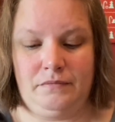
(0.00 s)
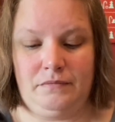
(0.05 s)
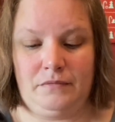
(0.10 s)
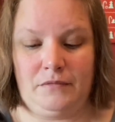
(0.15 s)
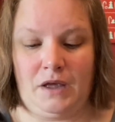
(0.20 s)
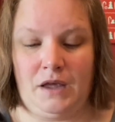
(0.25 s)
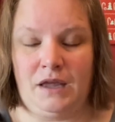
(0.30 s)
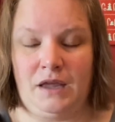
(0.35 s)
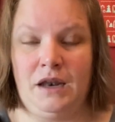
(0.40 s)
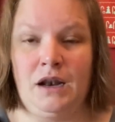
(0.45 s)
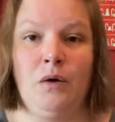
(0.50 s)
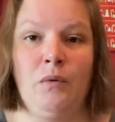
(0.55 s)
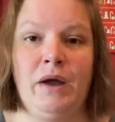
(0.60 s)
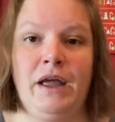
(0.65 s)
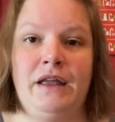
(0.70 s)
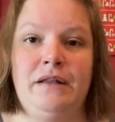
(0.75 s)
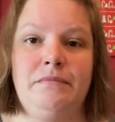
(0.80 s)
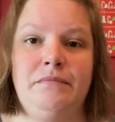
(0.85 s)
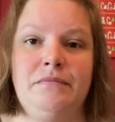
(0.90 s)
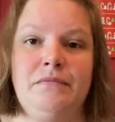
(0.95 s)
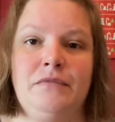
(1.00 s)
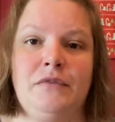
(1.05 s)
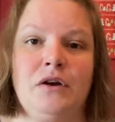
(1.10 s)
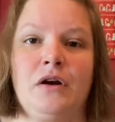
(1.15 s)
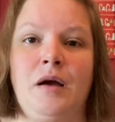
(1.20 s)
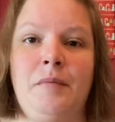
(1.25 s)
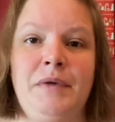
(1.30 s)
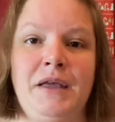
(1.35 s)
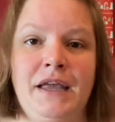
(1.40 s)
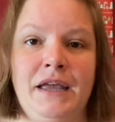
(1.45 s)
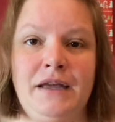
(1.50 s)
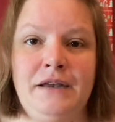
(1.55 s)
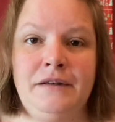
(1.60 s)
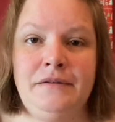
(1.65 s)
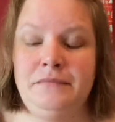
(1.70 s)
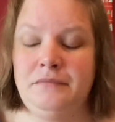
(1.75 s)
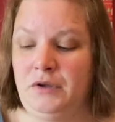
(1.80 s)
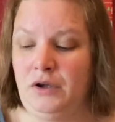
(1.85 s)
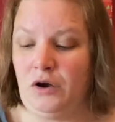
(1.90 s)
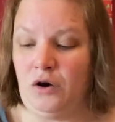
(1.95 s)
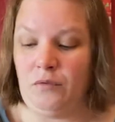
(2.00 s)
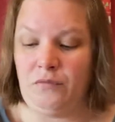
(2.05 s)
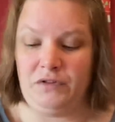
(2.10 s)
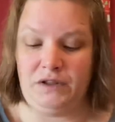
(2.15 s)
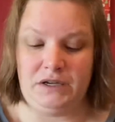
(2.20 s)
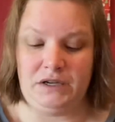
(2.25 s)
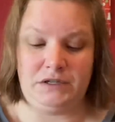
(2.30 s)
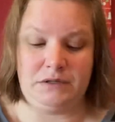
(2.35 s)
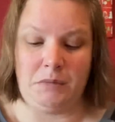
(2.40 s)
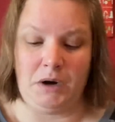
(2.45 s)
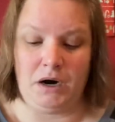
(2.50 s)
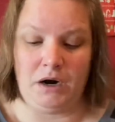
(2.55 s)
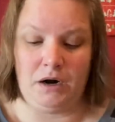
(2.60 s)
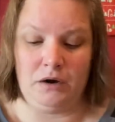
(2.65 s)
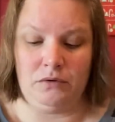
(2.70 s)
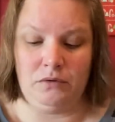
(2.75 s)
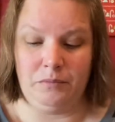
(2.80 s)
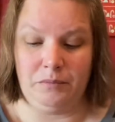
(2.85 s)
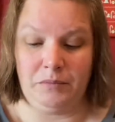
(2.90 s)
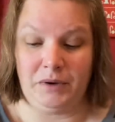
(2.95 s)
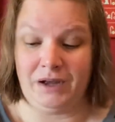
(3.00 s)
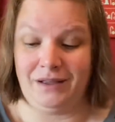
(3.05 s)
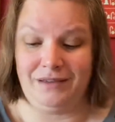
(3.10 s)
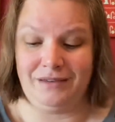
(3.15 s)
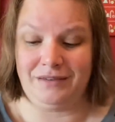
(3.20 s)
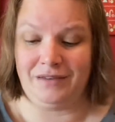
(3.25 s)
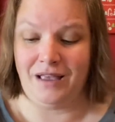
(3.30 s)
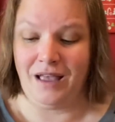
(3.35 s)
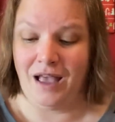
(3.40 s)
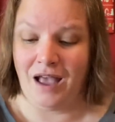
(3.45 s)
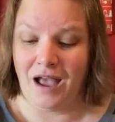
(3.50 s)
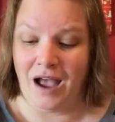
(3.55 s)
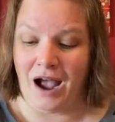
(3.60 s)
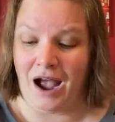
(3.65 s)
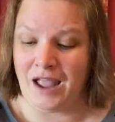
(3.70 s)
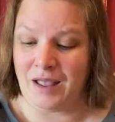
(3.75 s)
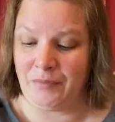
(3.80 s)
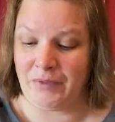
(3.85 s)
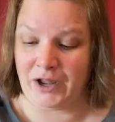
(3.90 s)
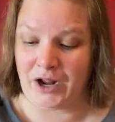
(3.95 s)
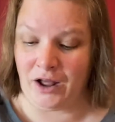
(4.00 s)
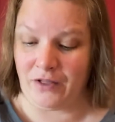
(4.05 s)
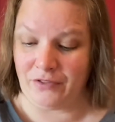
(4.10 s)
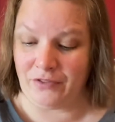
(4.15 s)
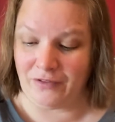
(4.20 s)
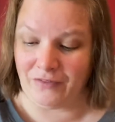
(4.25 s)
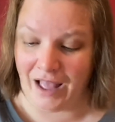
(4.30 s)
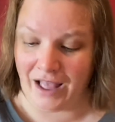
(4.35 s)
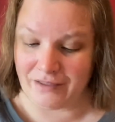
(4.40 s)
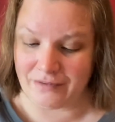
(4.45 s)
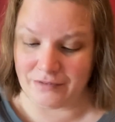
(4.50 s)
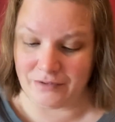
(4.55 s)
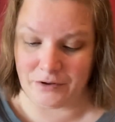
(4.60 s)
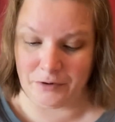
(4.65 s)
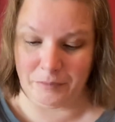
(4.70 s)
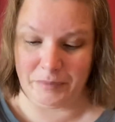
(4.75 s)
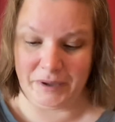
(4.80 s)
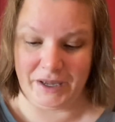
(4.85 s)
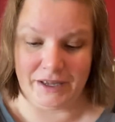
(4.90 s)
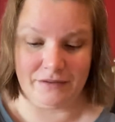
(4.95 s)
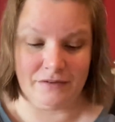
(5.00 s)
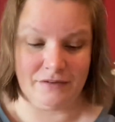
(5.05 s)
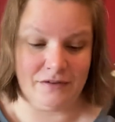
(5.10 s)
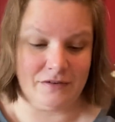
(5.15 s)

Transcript: I cannot wait. They're coming in hopefully tomorrow because I am like on the last little bits.